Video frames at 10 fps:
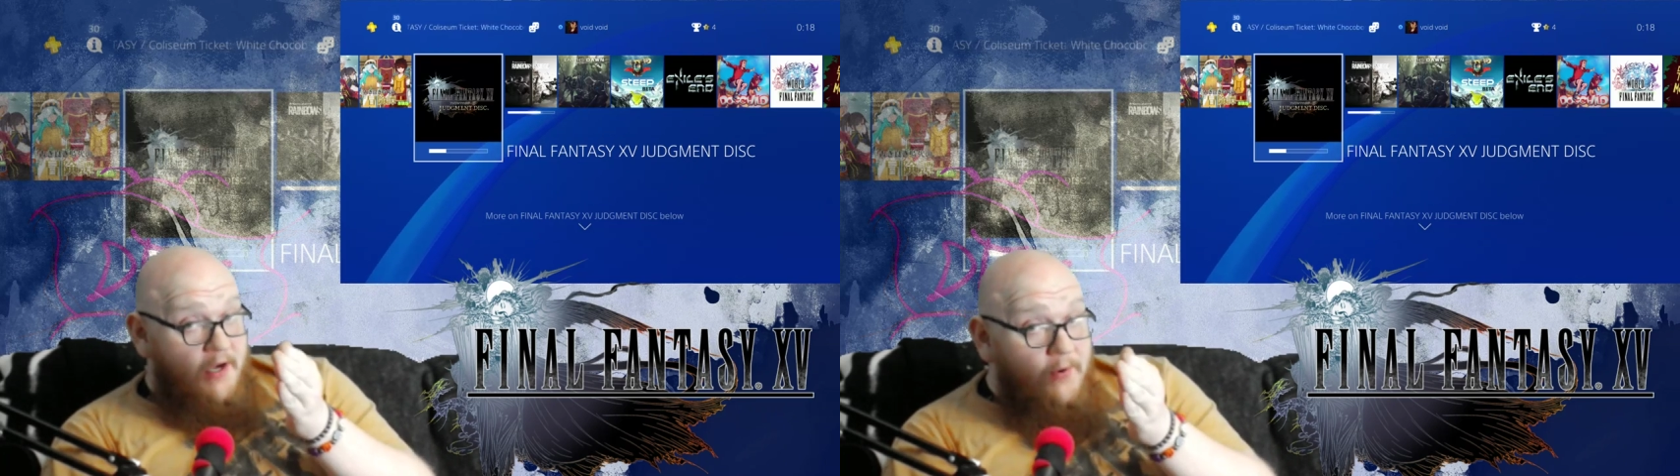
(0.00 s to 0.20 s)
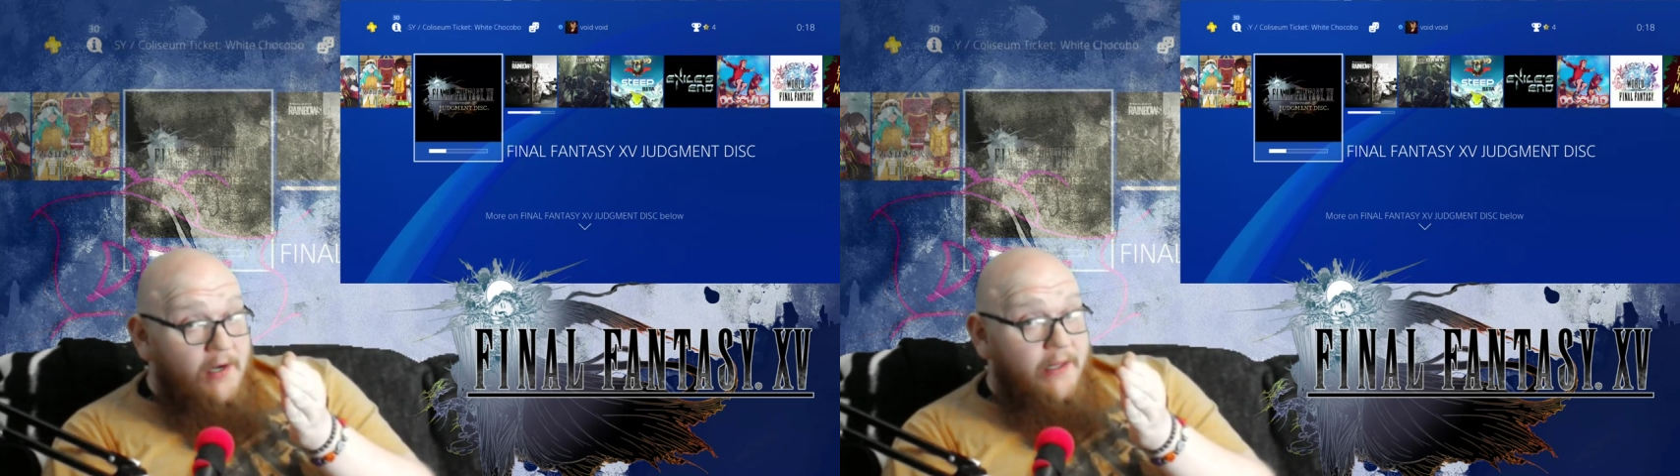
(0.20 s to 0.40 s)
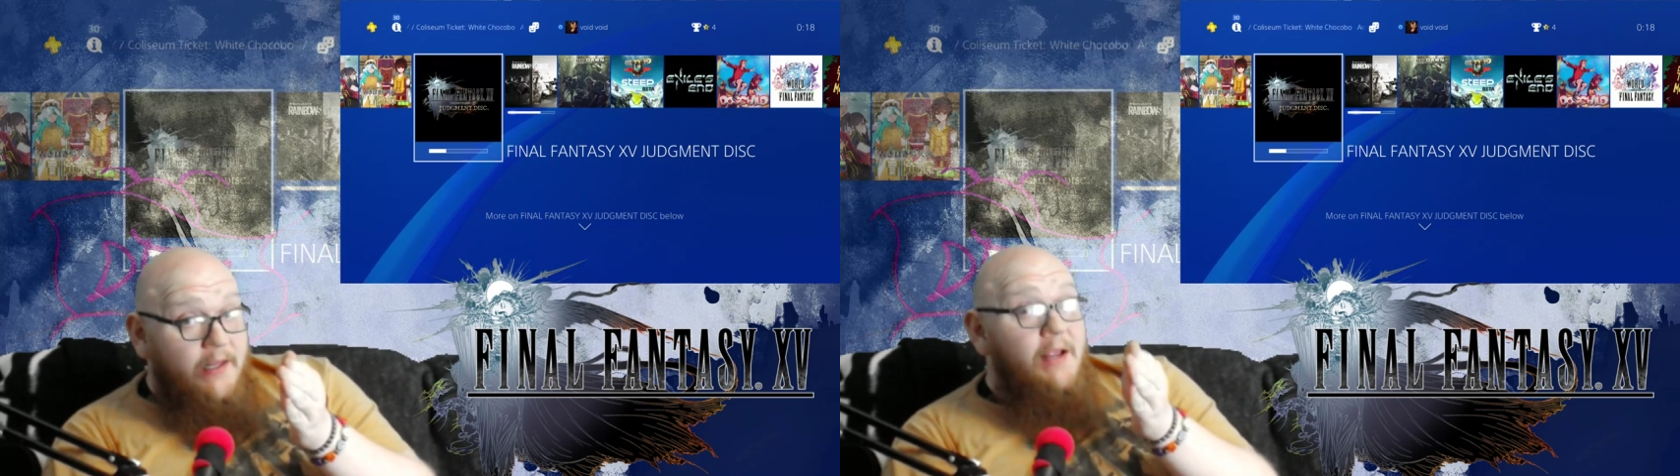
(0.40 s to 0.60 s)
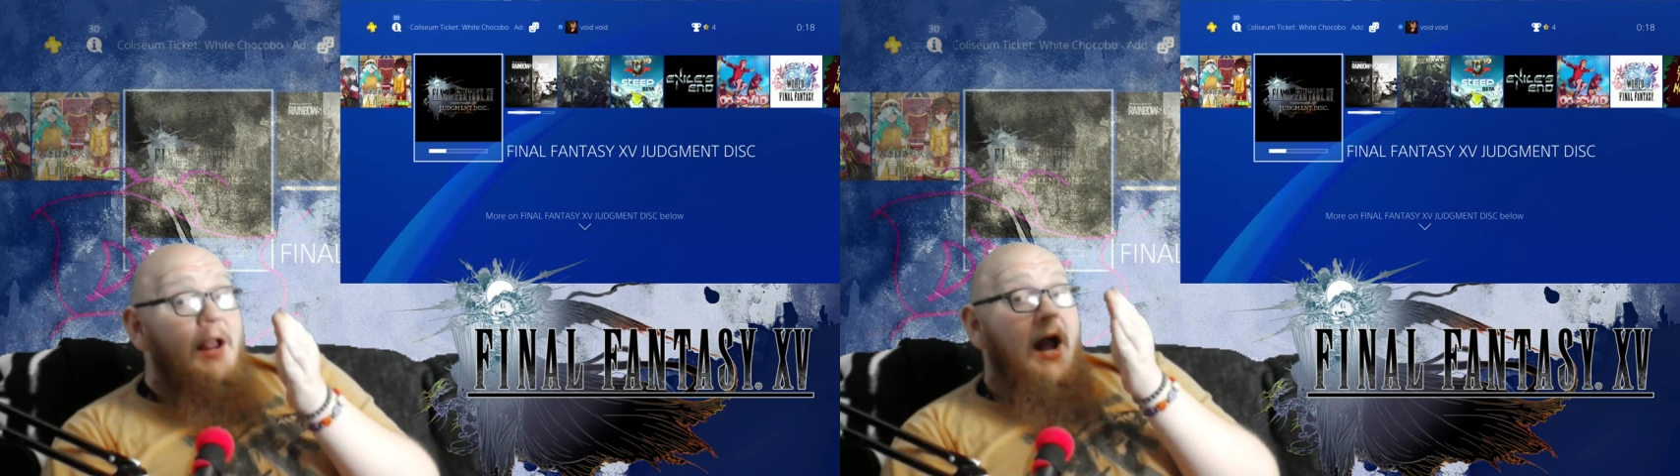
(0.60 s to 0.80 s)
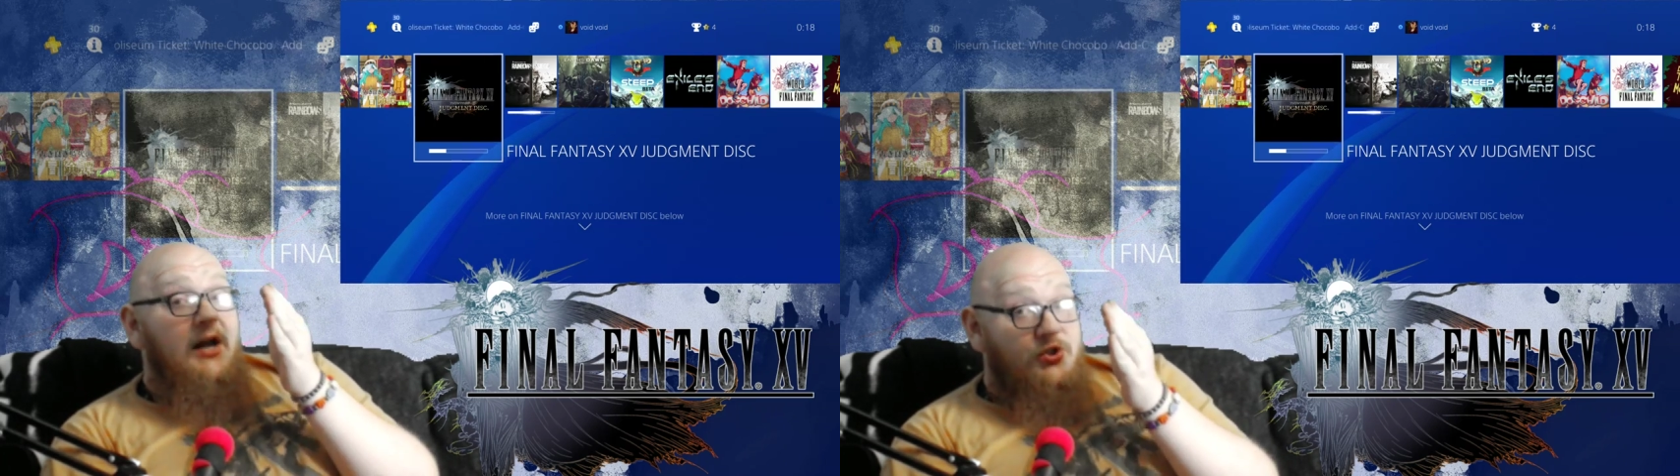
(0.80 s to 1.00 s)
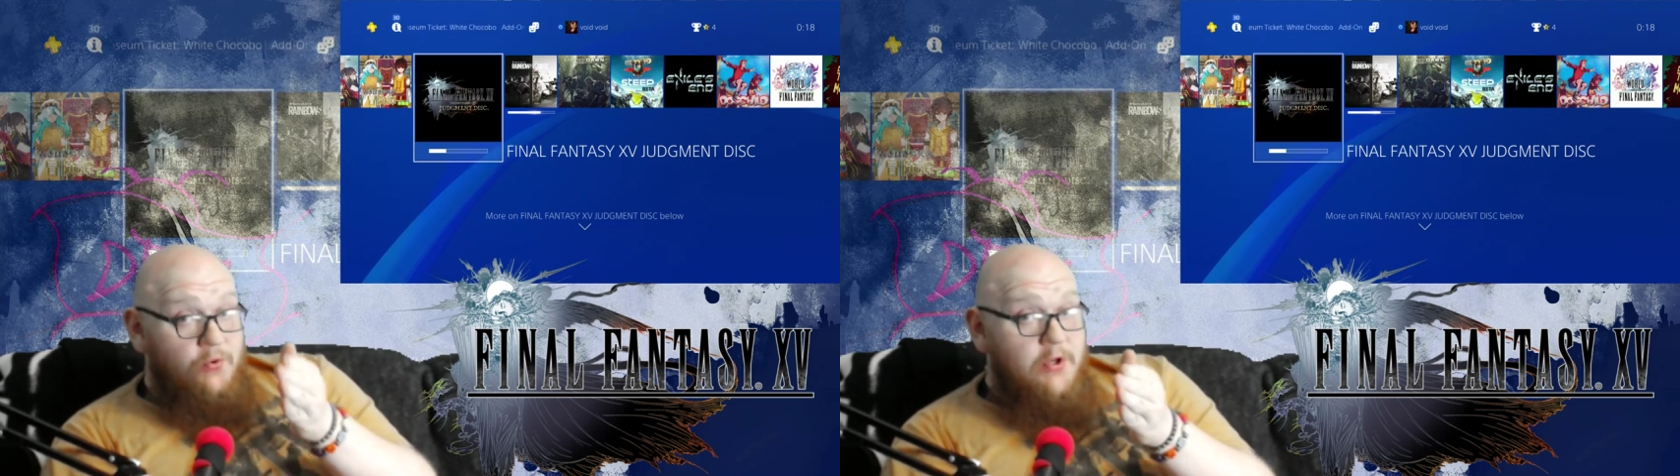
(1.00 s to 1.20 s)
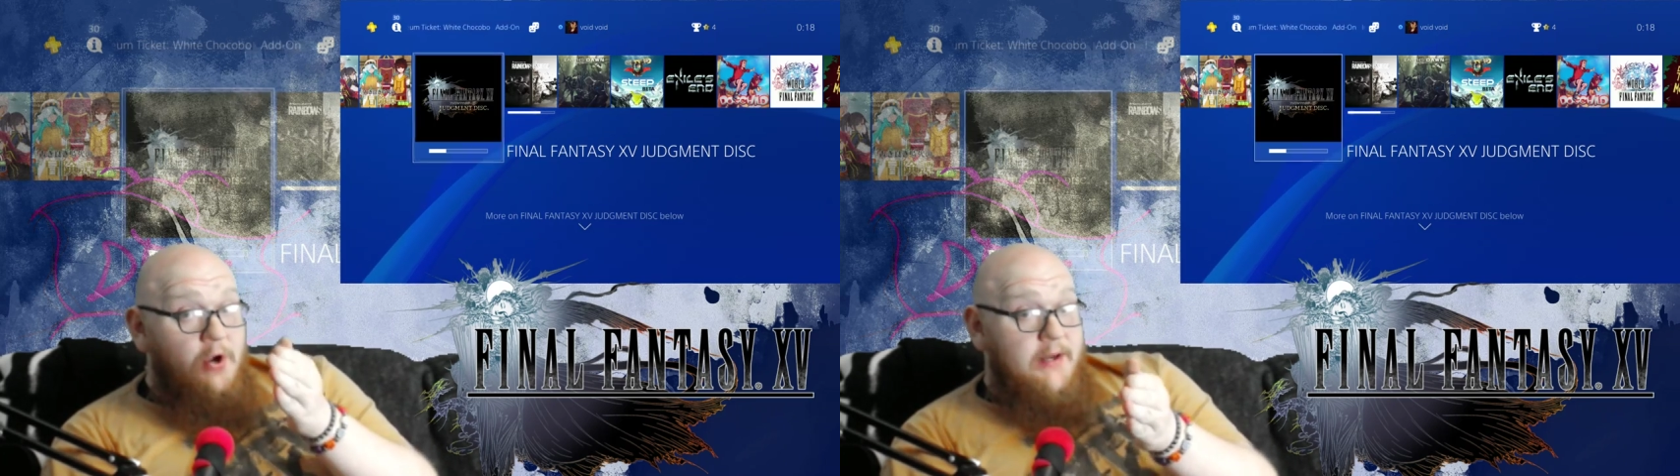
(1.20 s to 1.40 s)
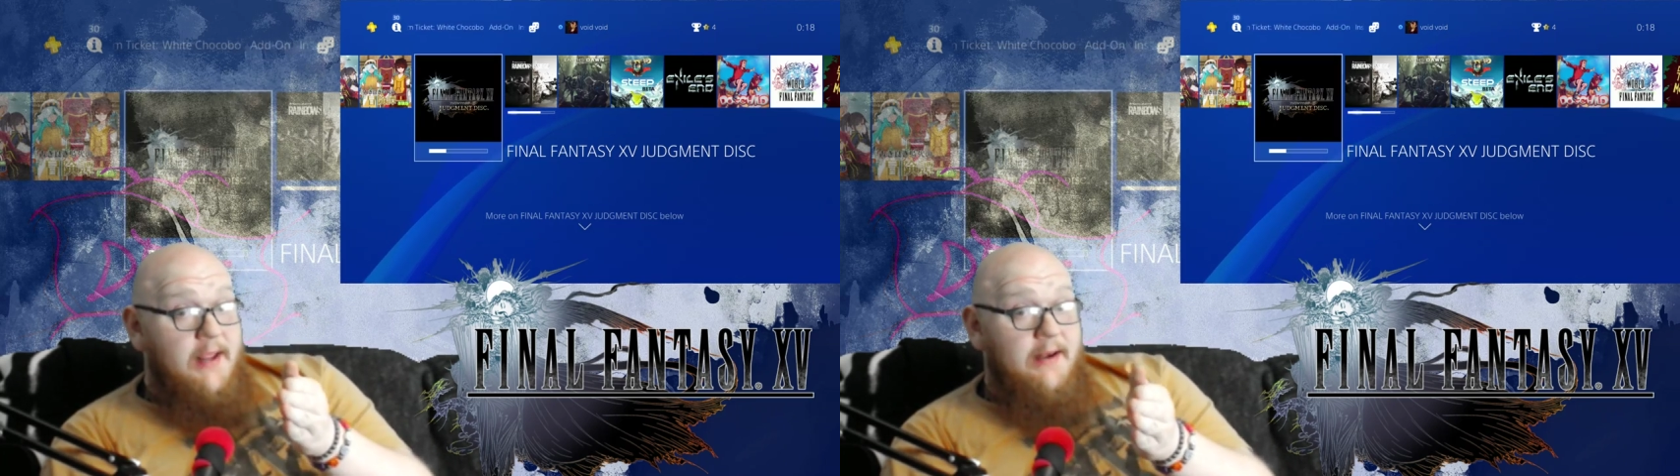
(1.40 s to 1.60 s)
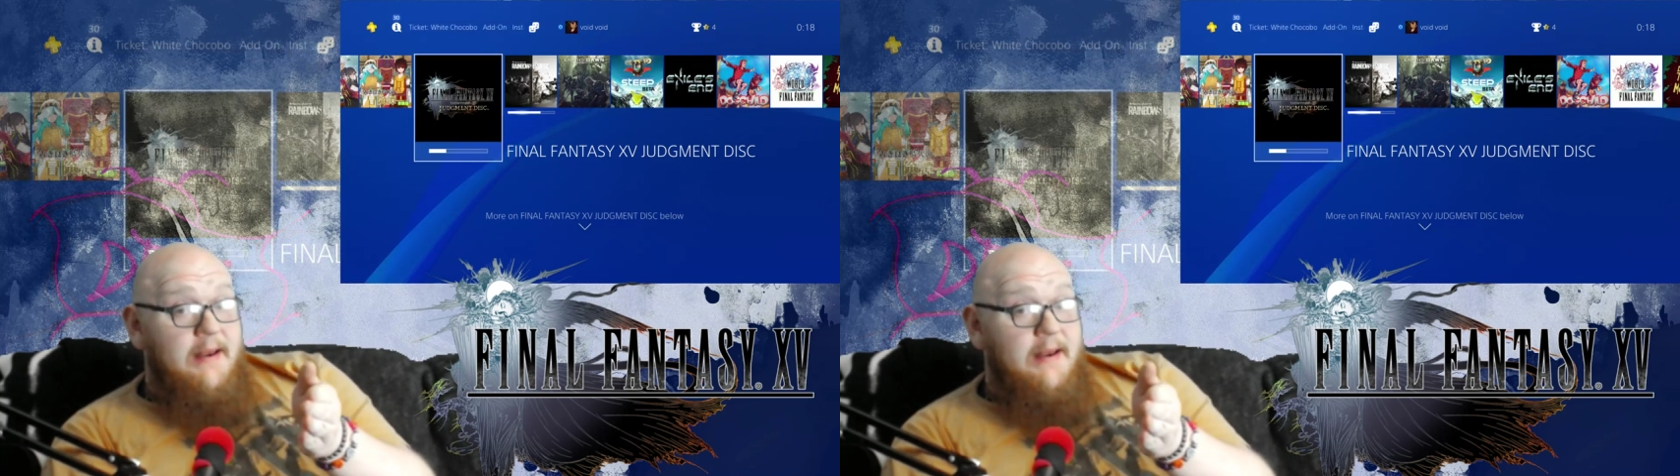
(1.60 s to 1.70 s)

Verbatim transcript: quickly and show you how to get it.